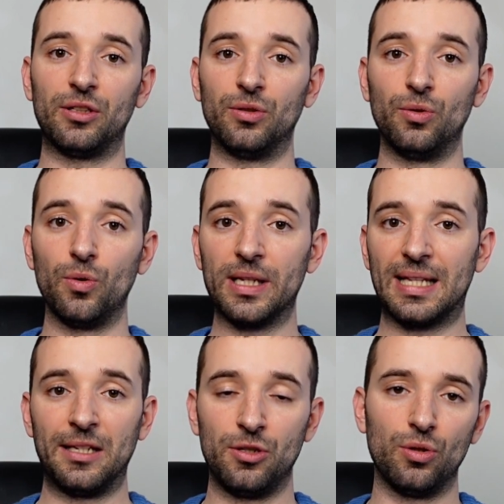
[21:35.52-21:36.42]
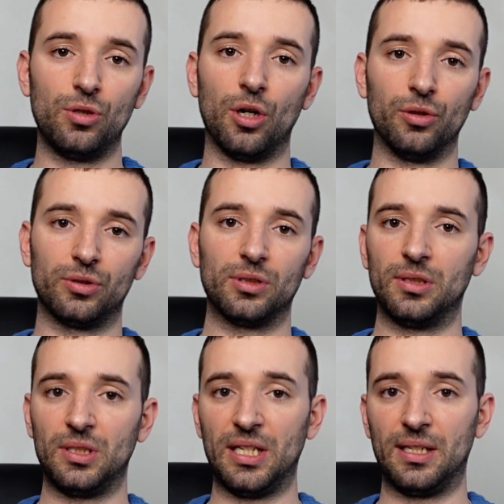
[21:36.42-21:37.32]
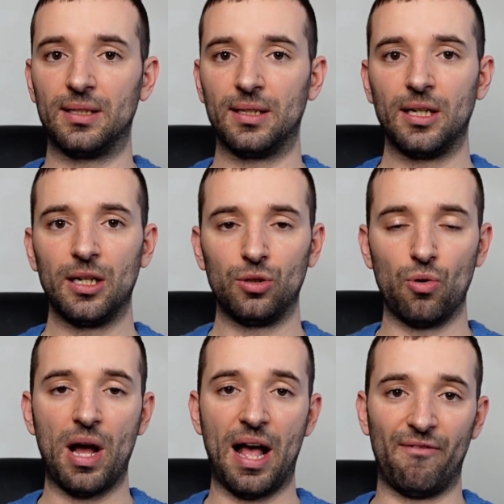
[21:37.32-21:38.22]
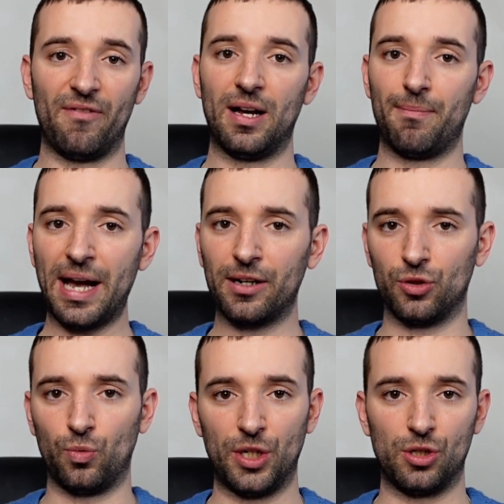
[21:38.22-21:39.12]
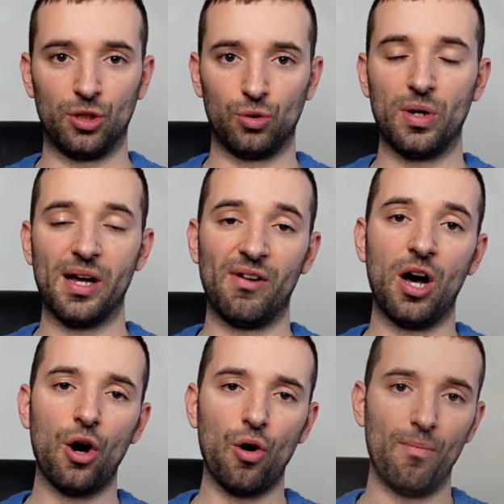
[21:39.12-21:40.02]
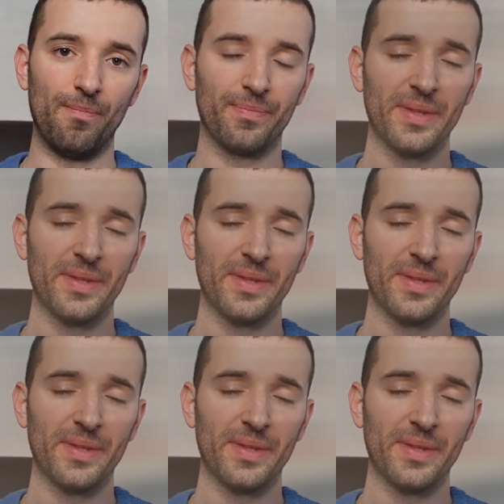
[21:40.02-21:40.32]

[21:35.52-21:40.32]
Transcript: to do it, and you don't need to have micro switches to have a home.